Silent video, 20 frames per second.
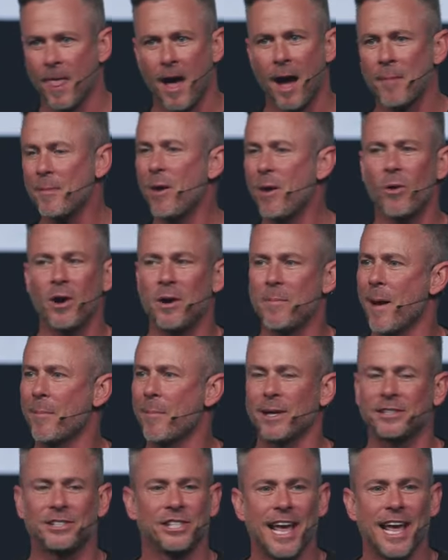I'm not worried about
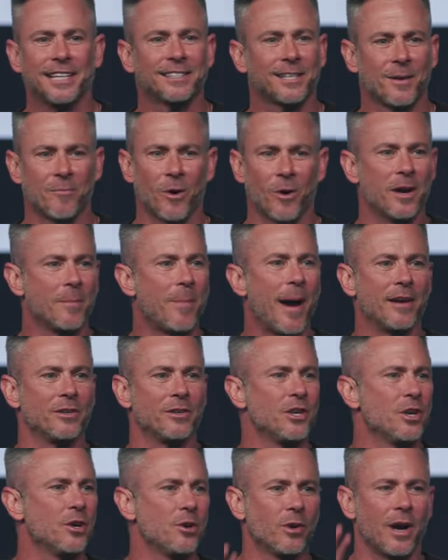my chains. I'm worried about
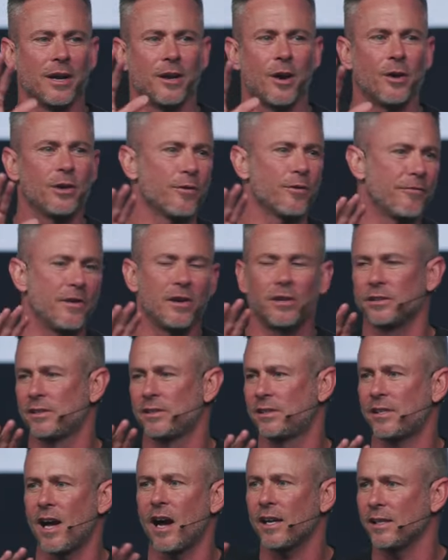you. And I know you're feeling
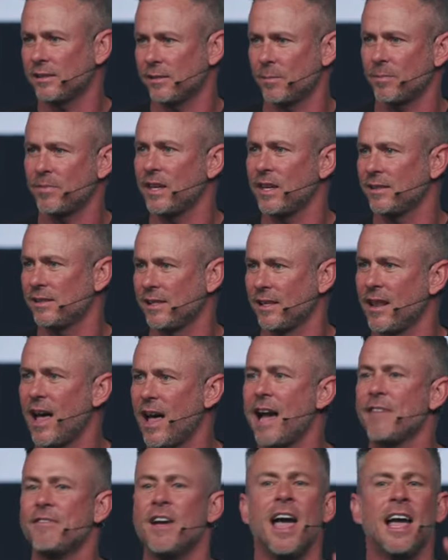stuck in some things in
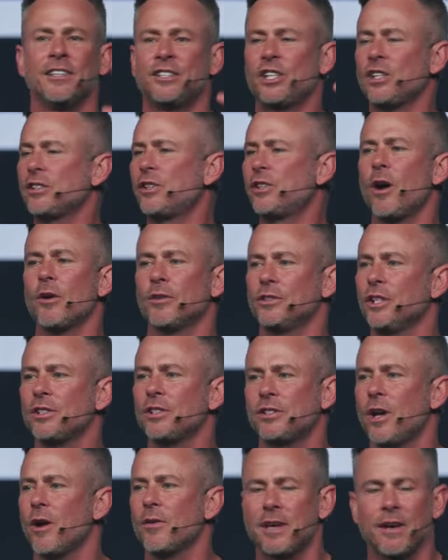life. Just
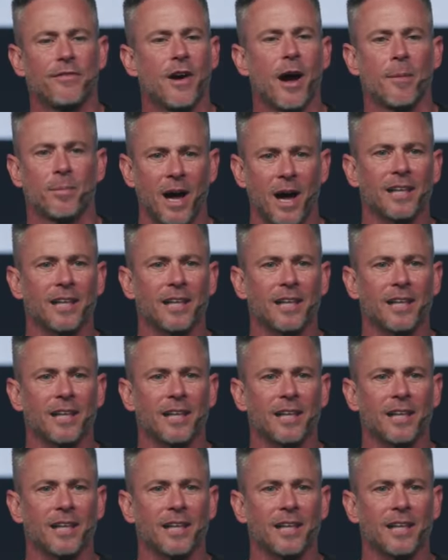don't give up.